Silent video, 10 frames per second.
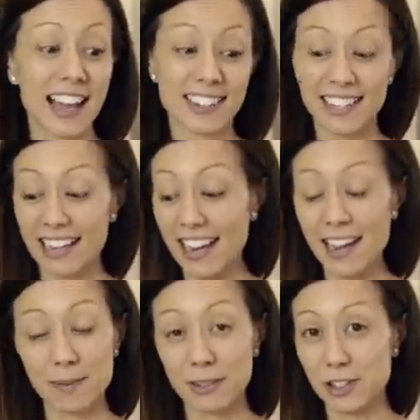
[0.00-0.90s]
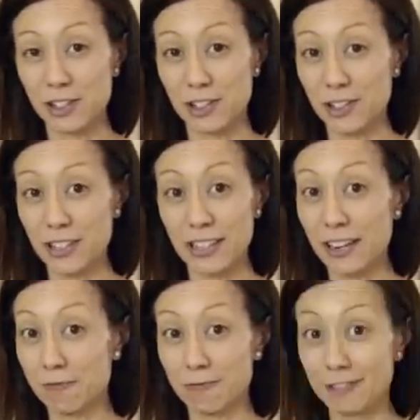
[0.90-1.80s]
And today I'm gonna show you
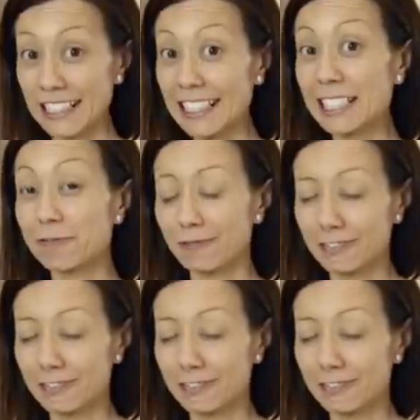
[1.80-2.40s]
a really,